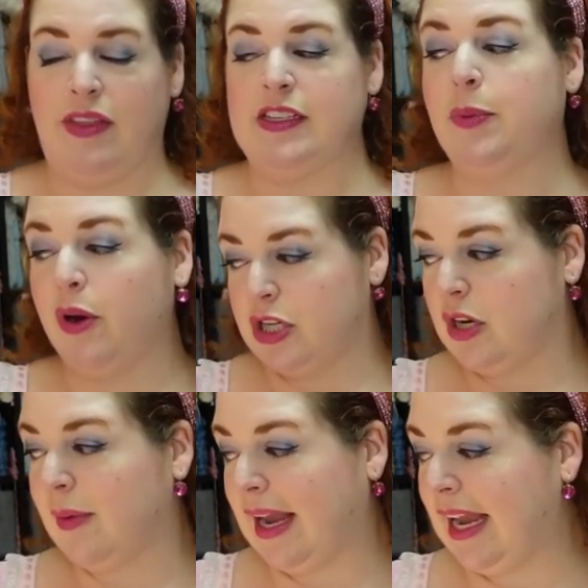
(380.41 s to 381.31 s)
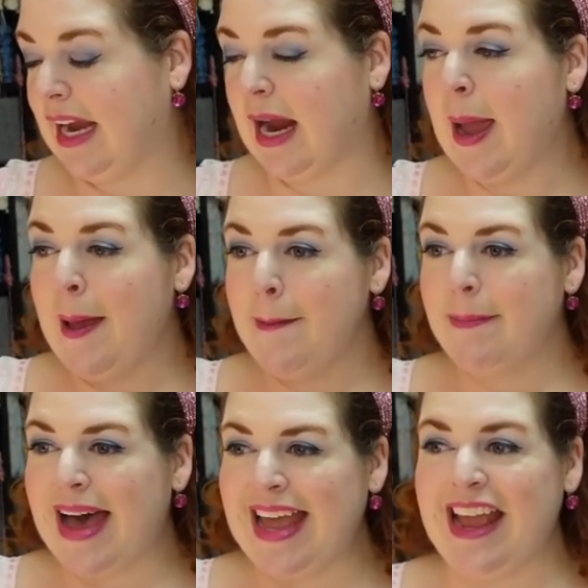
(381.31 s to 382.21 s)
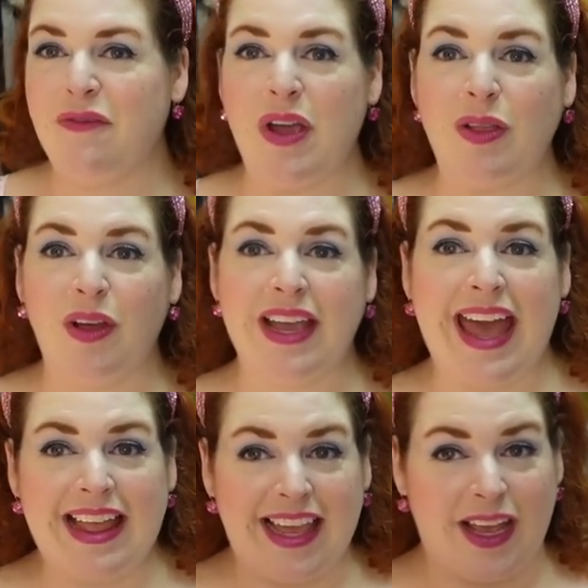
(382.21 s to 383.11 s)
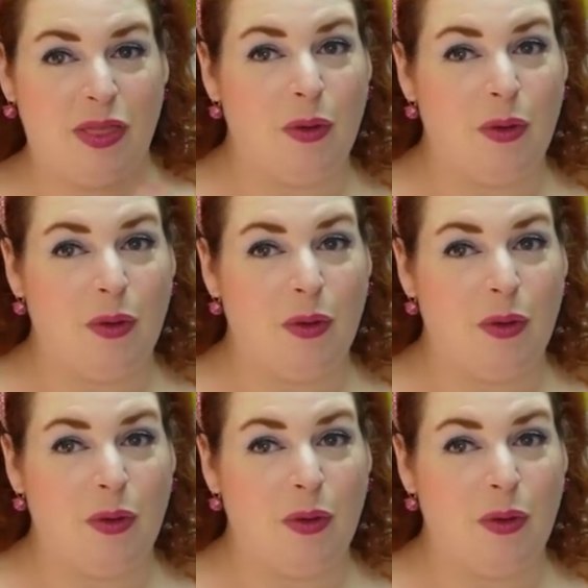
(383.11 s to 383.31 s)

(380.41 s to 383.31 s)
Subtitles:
this portion right here. But if we look at like